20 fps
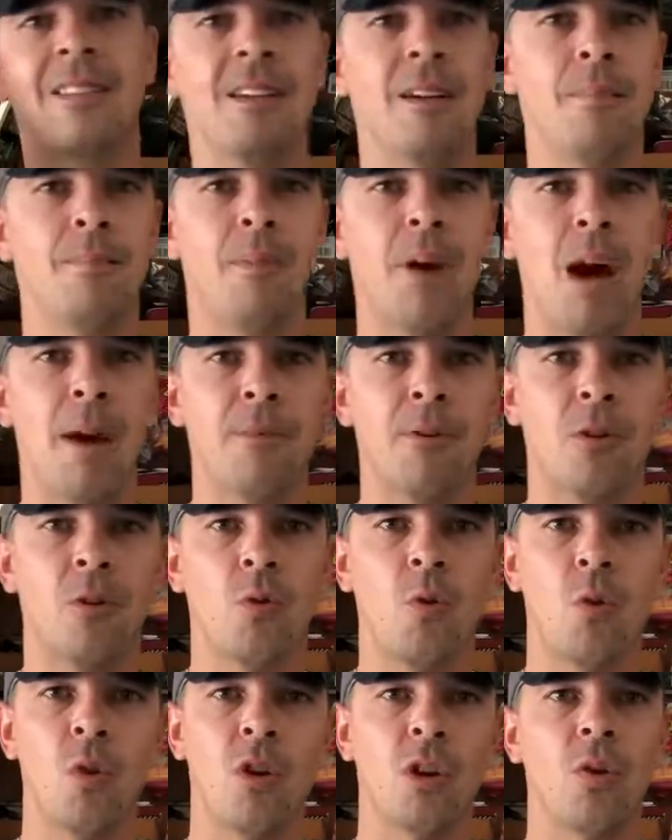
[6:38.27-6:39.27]
there and pop your
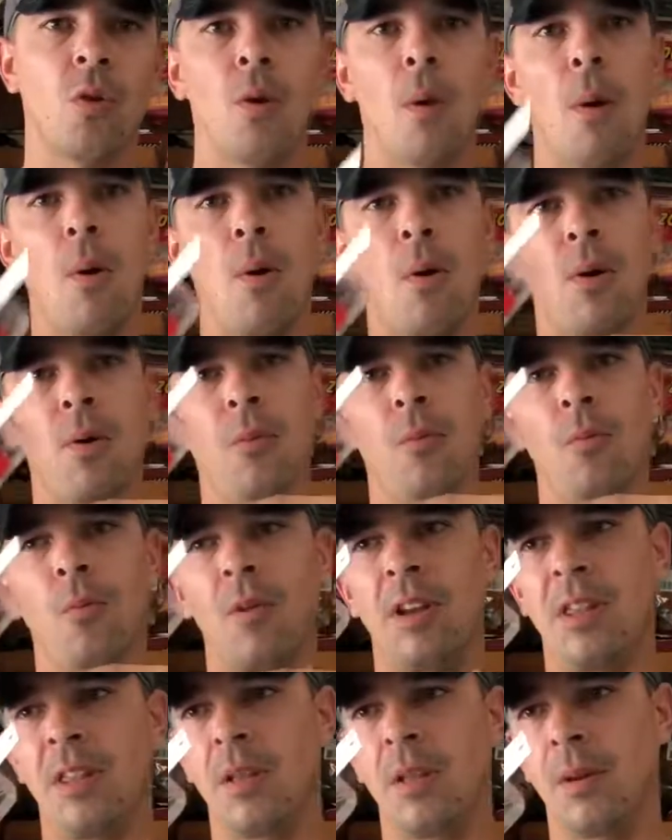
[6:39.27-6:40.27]
cork, or
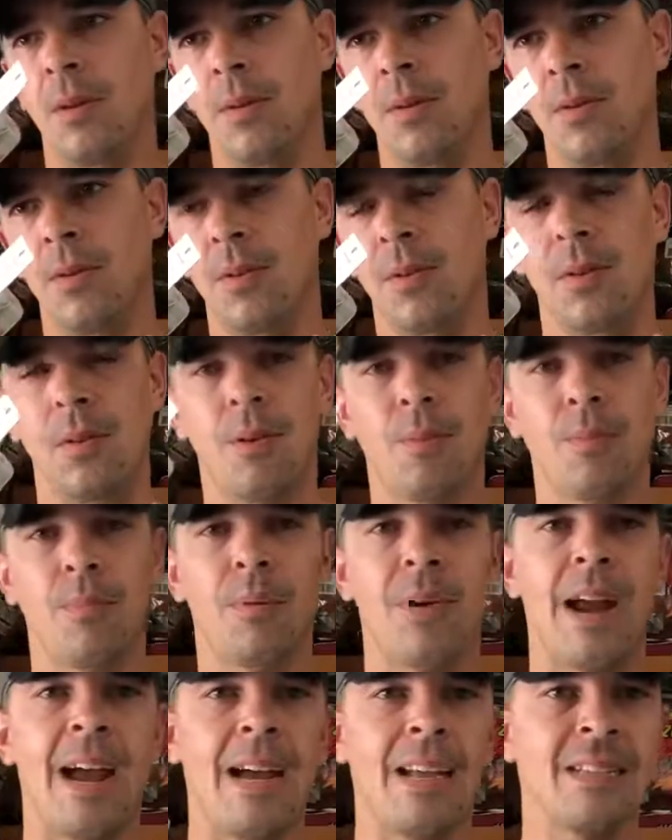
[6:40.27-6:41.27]
when the
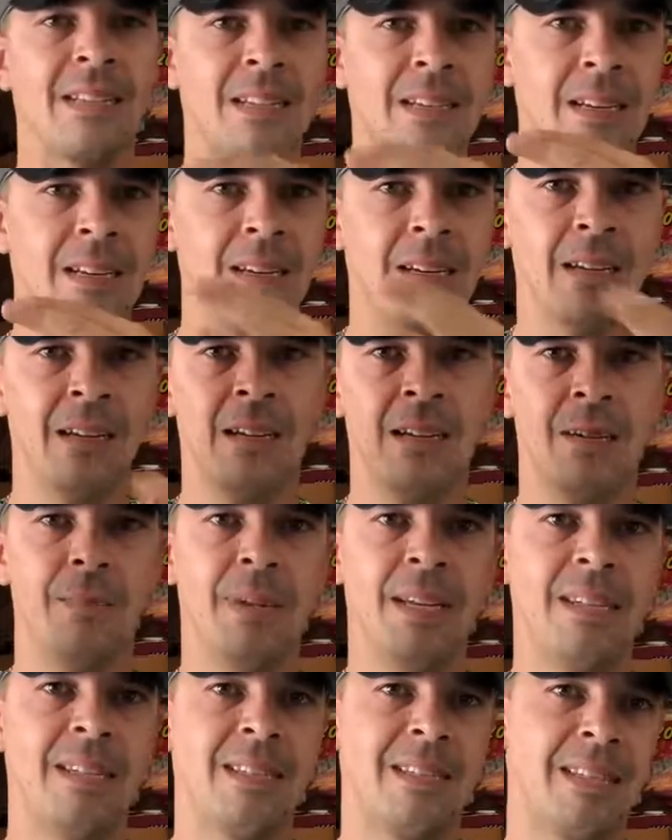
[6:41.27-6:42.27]
brass
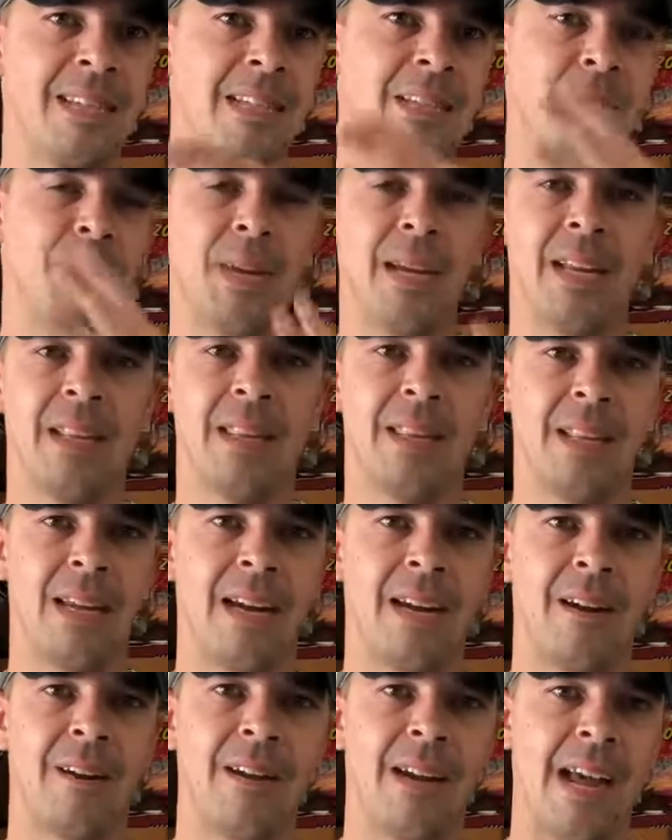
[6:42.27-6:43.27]
piece gets bent
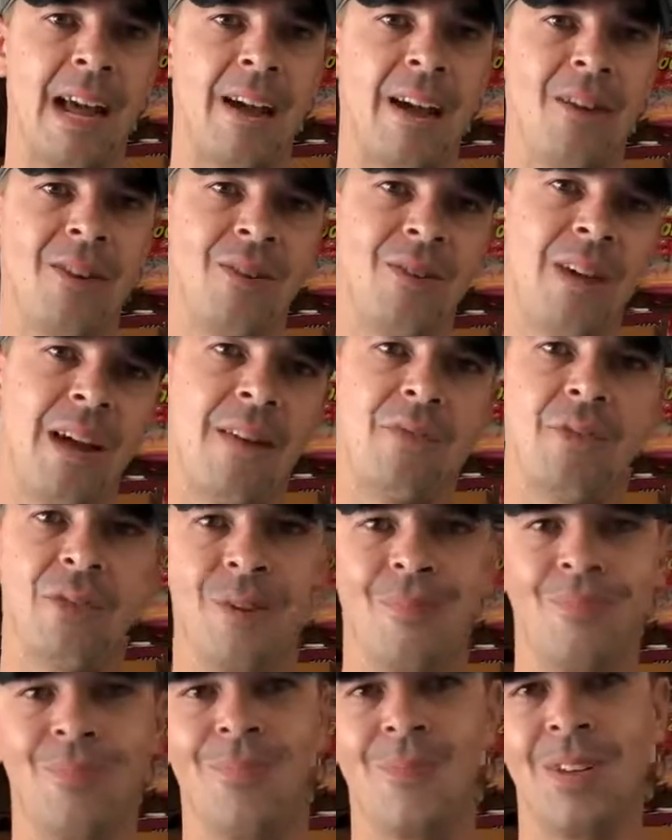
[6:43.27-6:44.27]
there, now you have
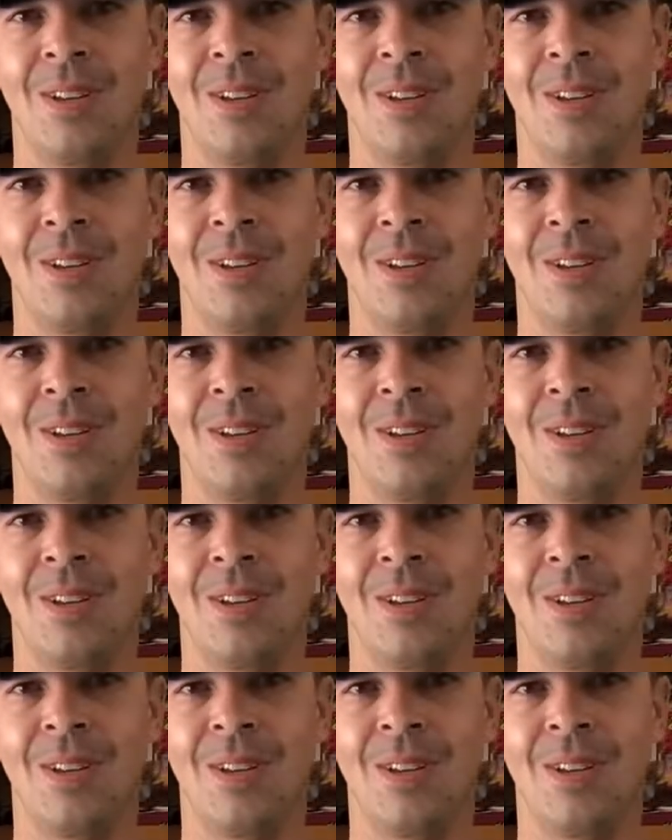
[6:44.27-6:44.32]
to,